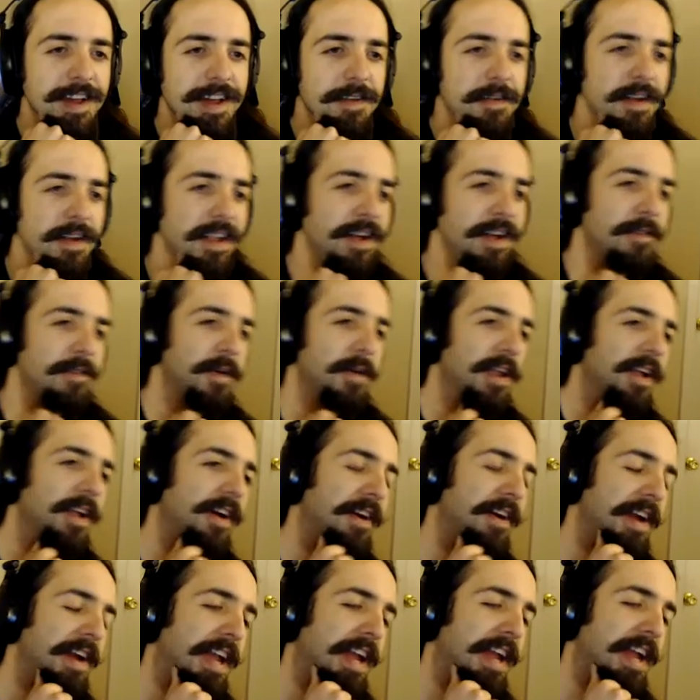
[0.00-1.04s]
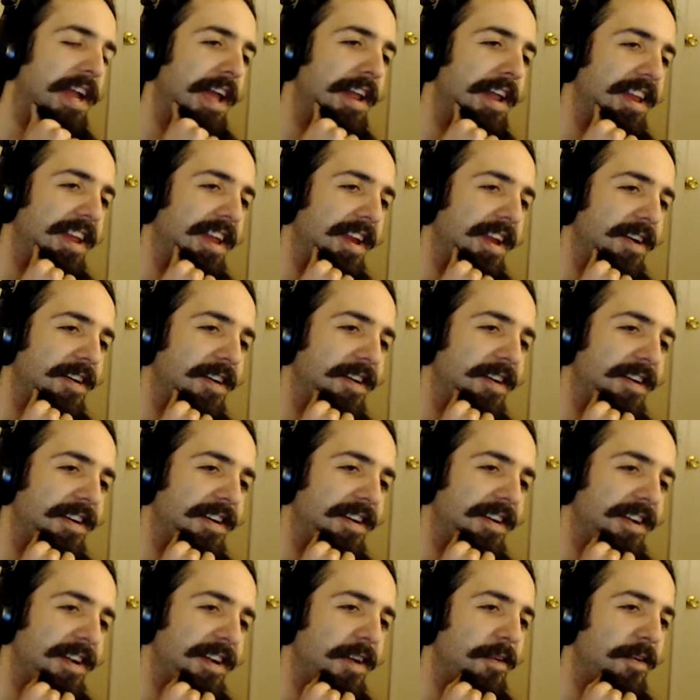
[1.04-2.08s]
Well, Ari can't hear
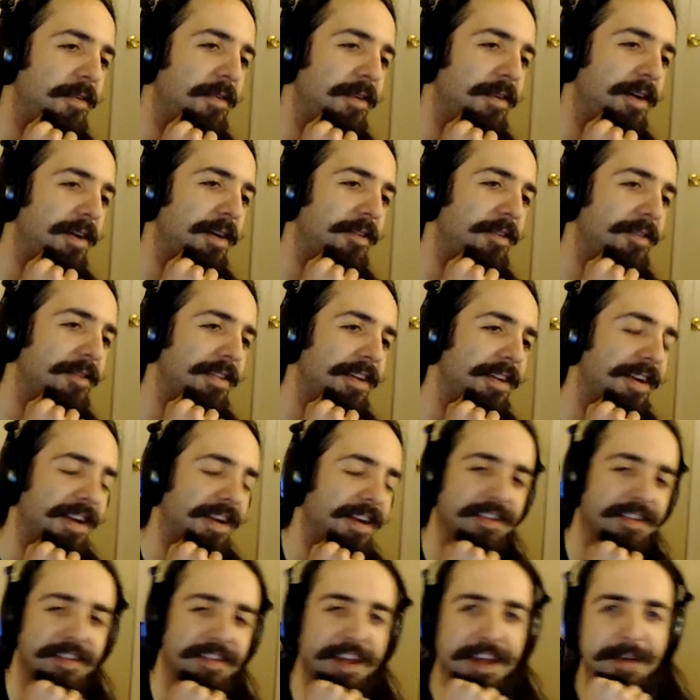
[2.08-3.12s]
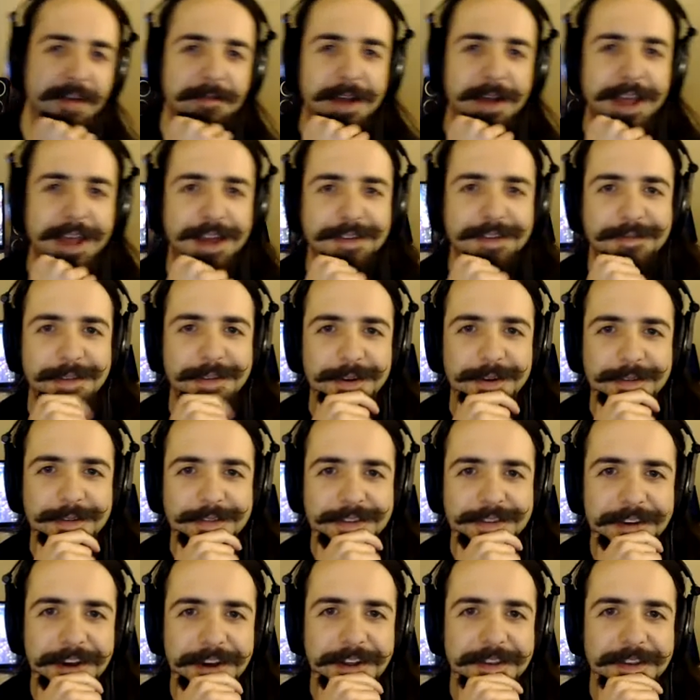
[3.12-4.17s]
you over there because I got my headphones
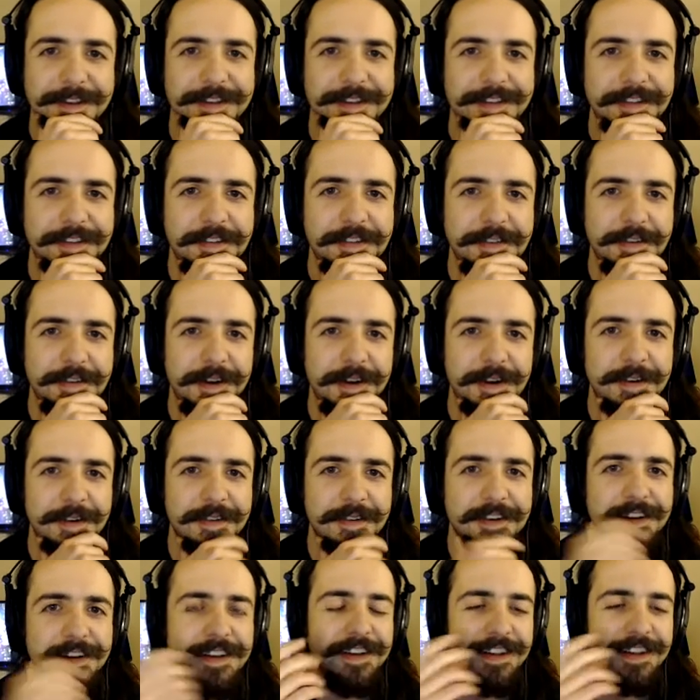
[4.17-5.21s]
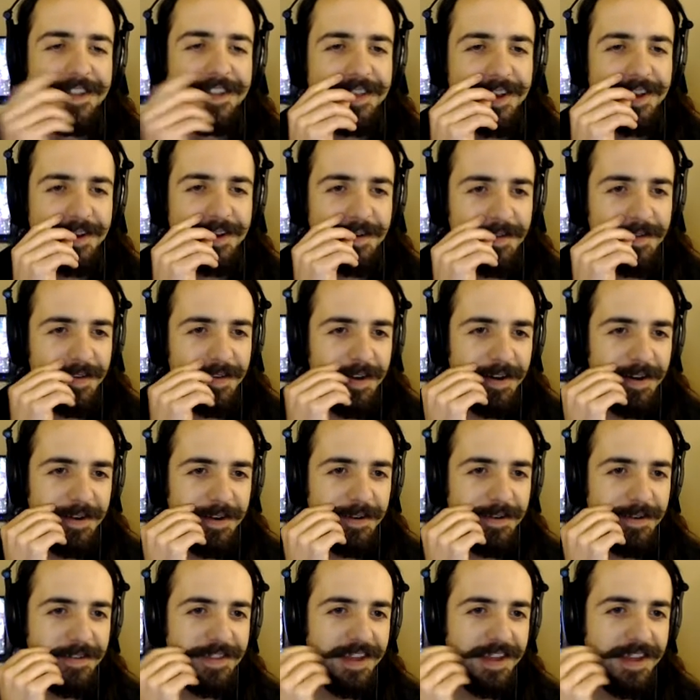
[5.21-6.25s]
on, so they don't
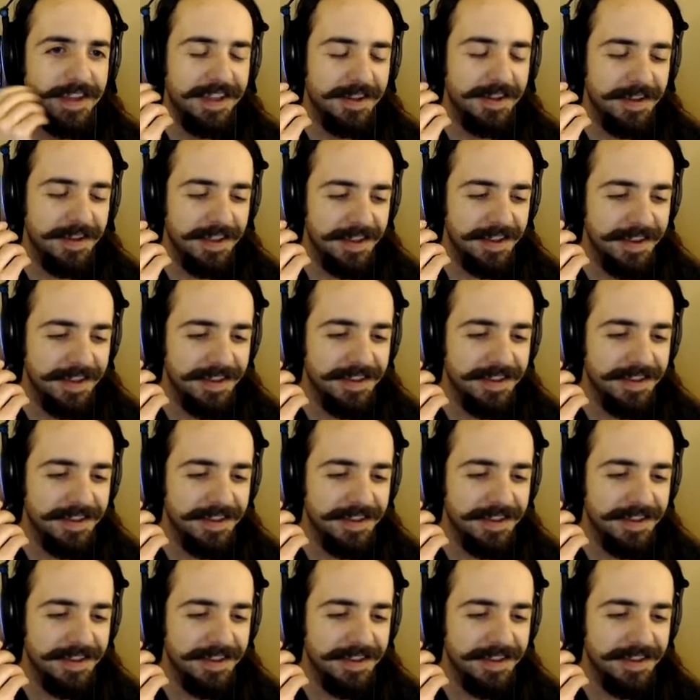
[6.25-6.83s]
know that you can